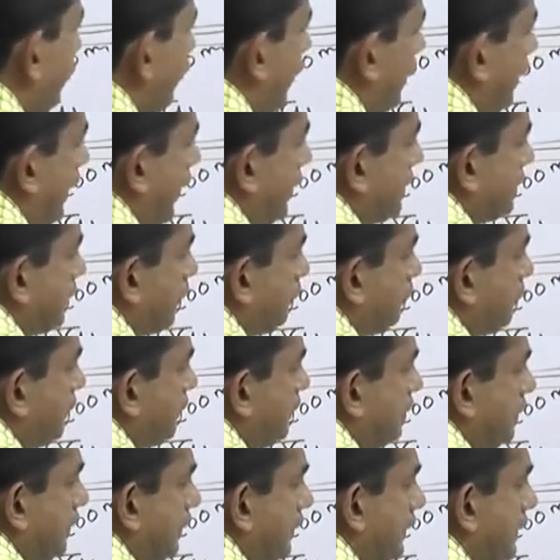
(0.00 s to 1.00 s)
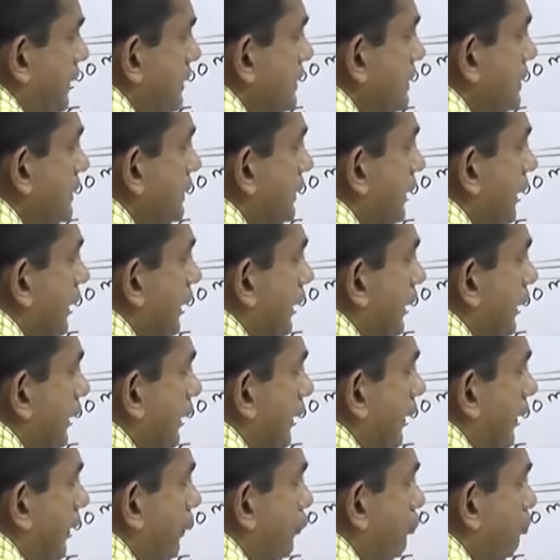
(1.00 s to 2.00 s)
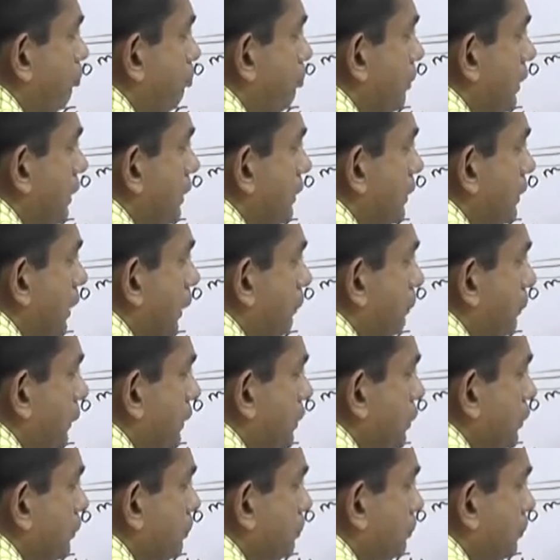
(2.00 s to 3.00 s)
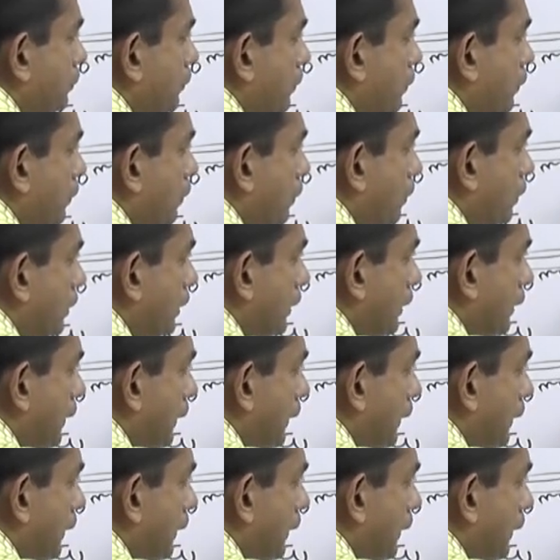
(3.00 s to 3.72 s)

what has happened is, they have built up a small